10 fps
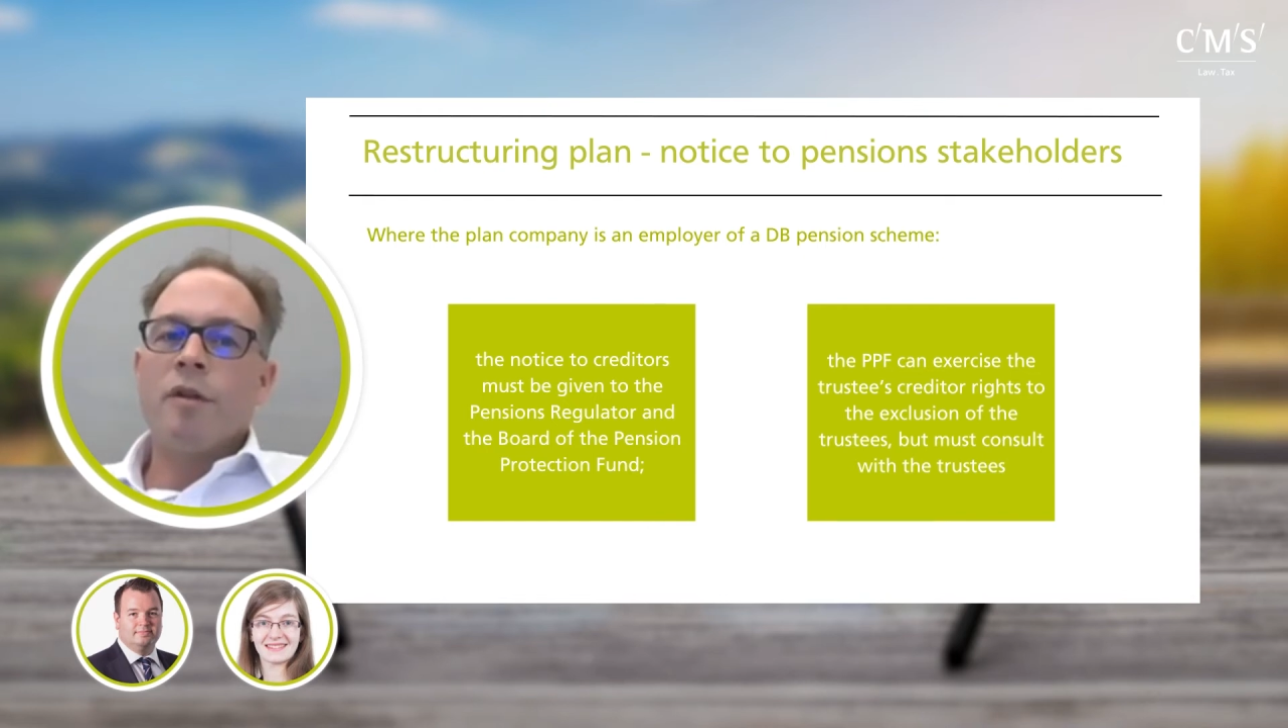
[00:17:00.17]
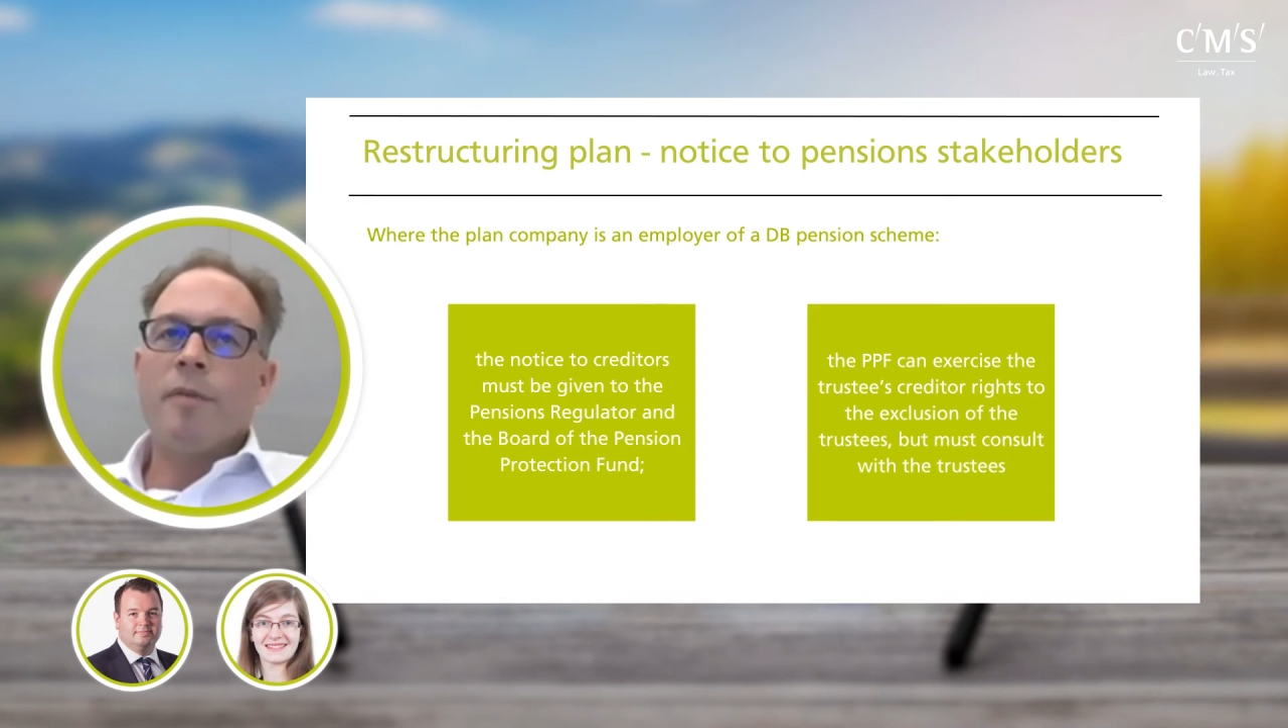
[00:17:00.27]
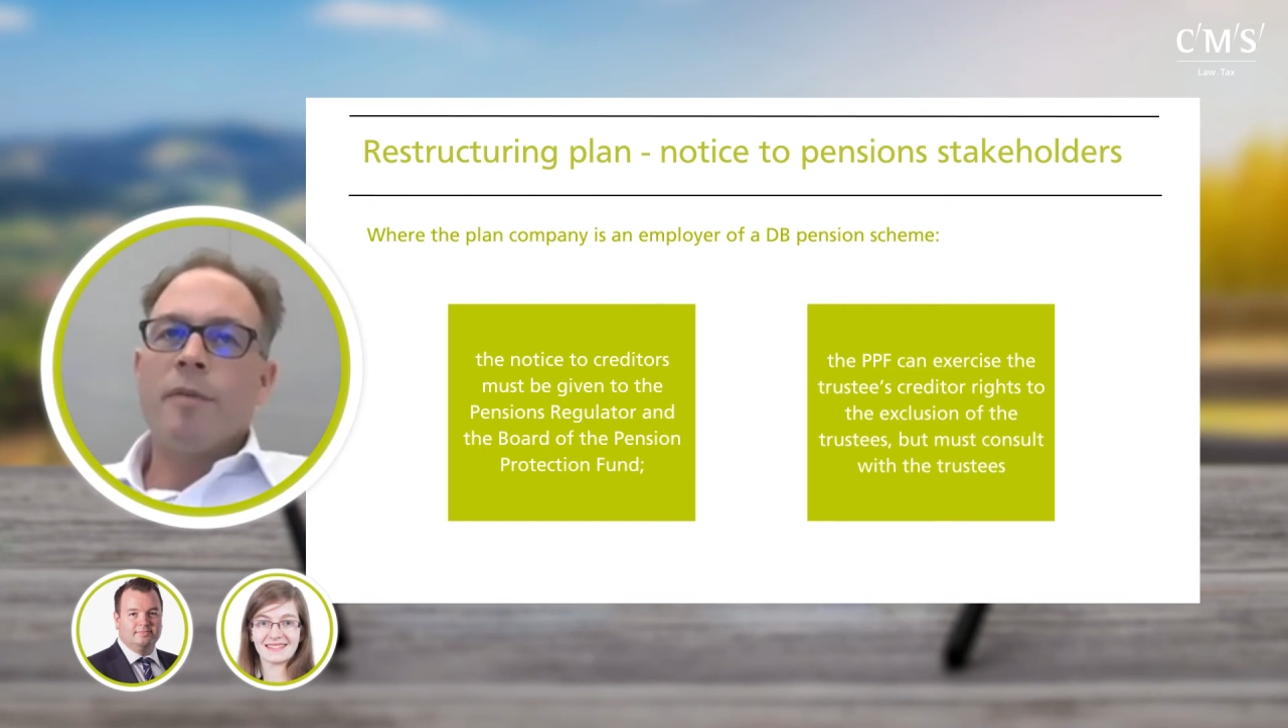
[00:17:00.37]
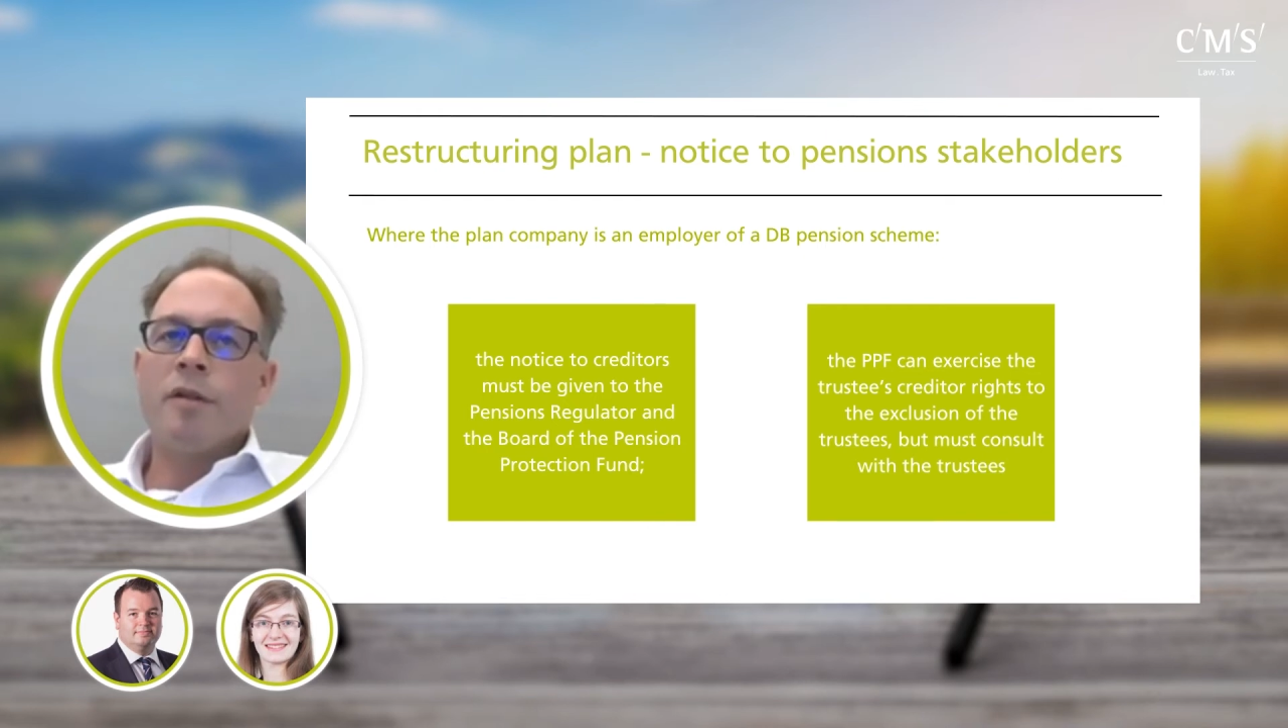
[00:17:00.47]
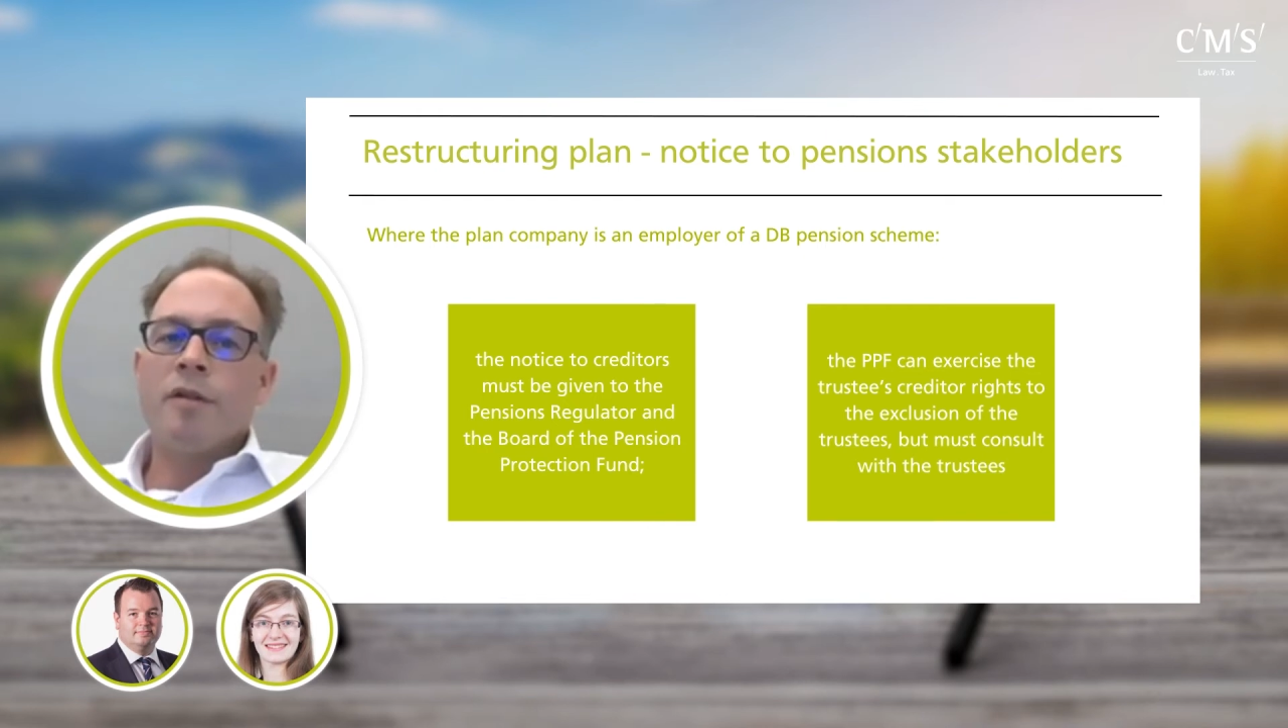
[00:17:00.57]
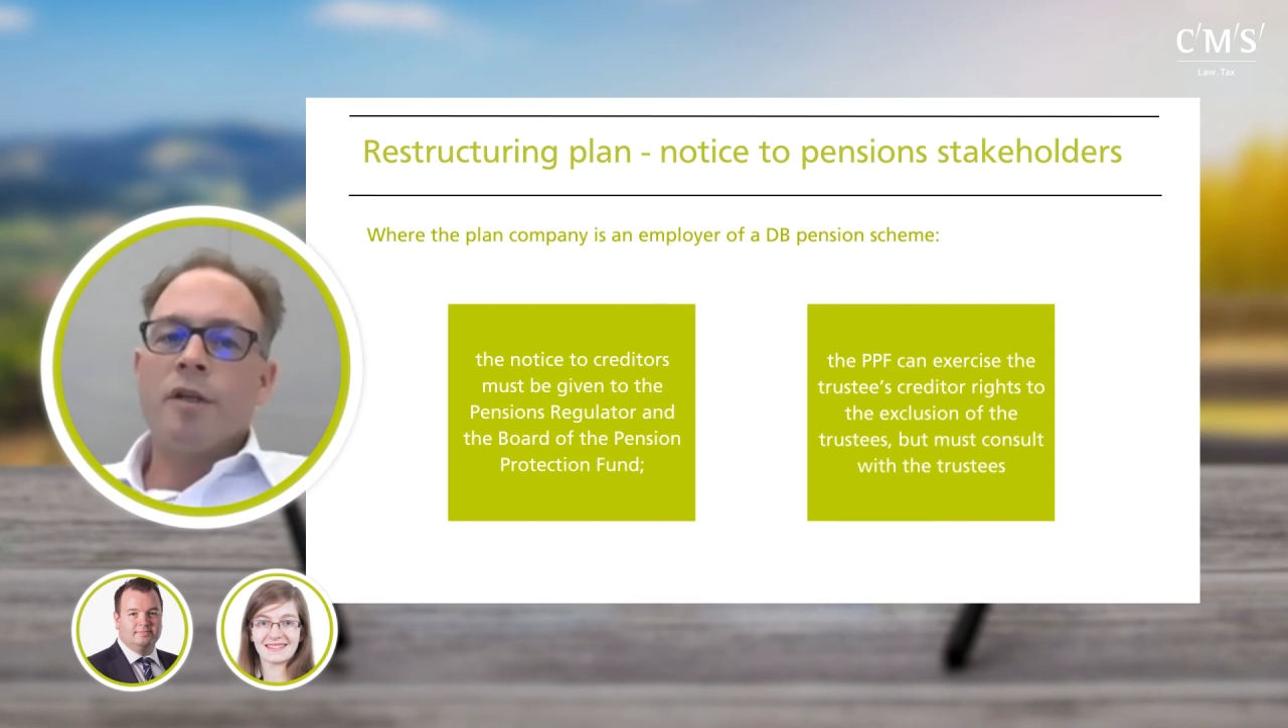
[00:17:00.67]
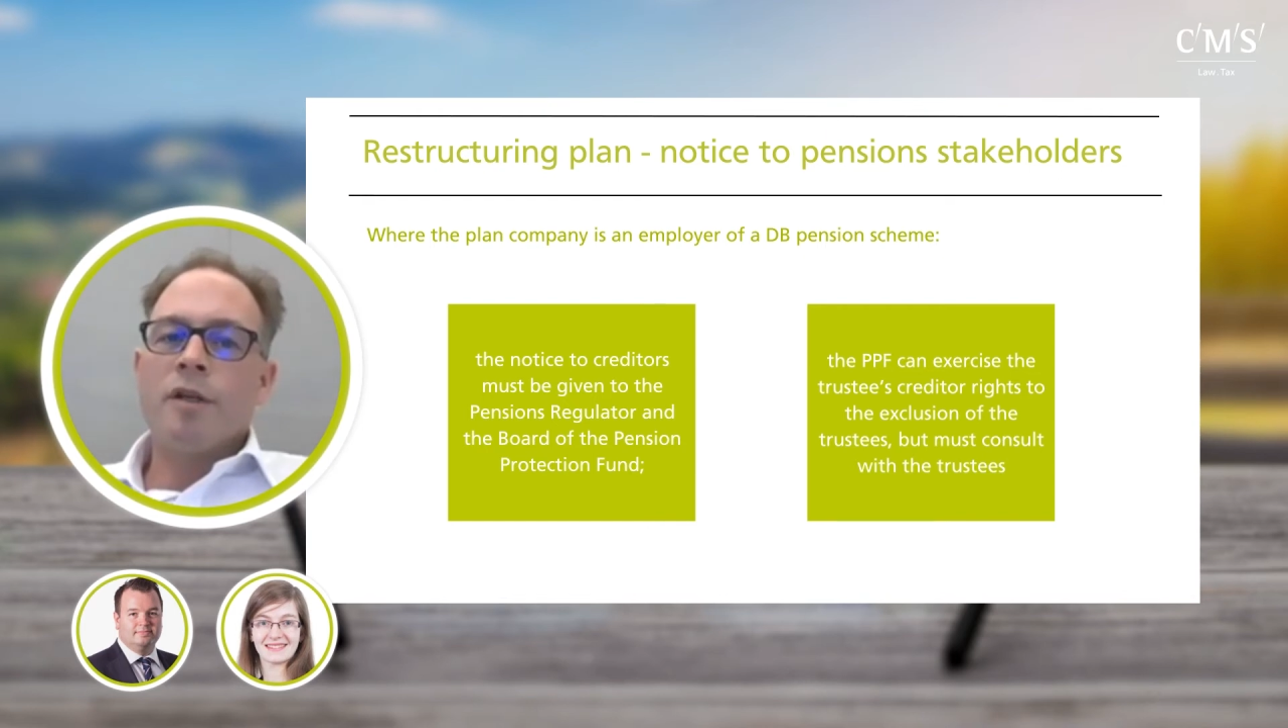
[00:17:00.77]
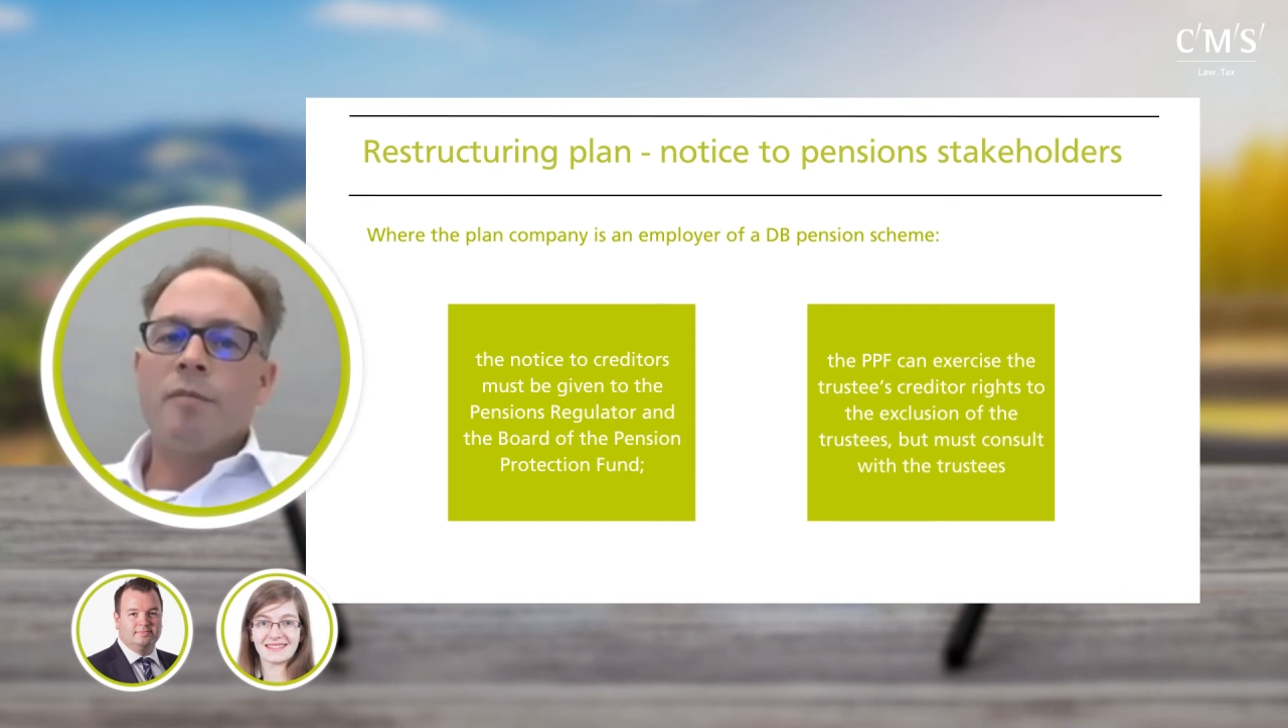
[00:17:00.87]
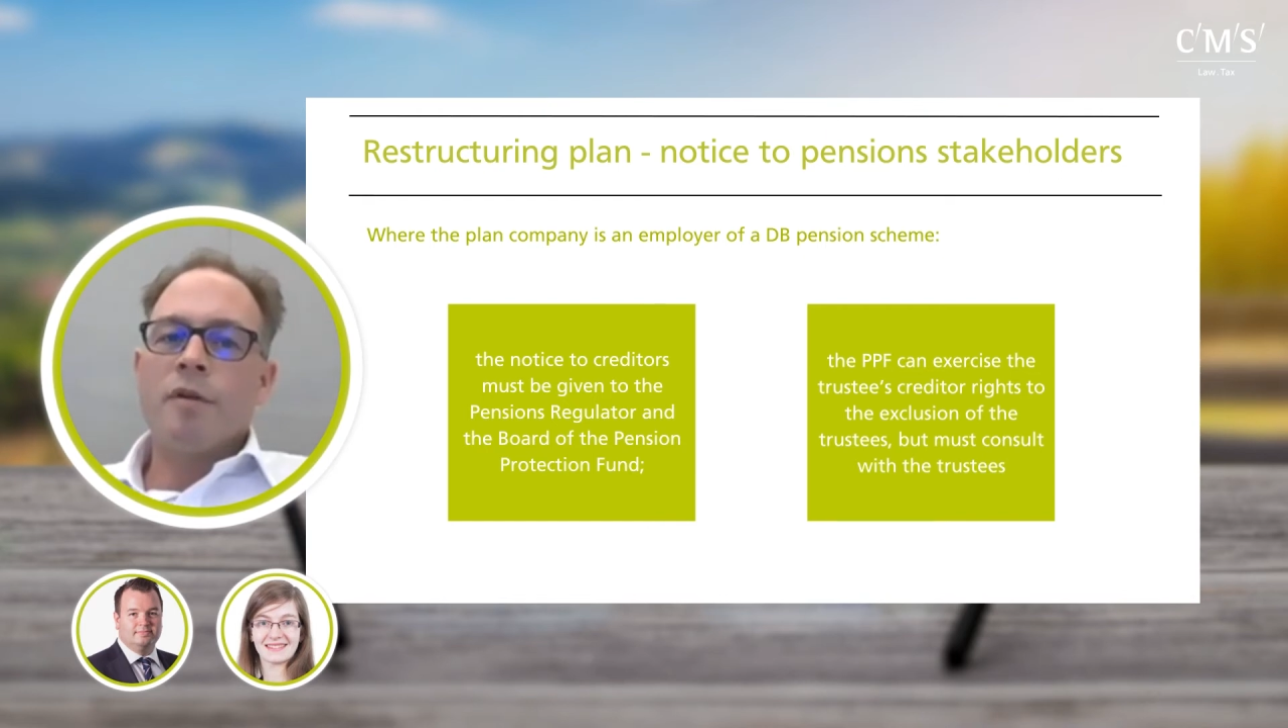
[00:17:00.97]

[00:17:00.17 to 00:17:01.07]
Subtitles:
with the pension scheme